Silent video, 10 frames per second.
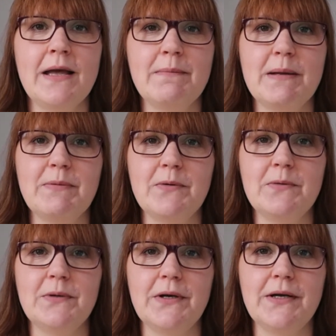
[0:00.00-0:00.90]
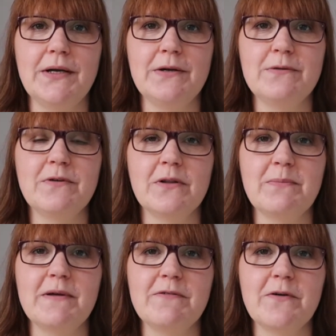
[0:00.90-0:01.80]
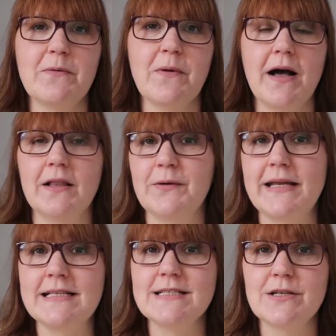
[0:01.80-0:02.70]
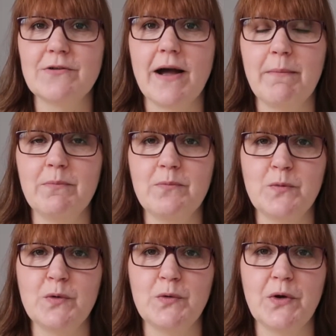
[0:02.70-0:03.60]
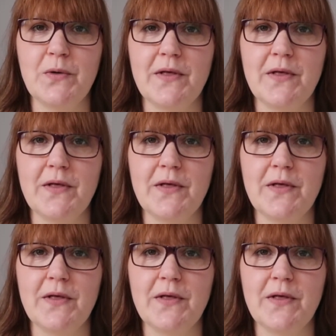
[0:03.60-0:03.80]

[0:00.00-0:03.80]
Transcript: People who followed me for a while on Instagram will know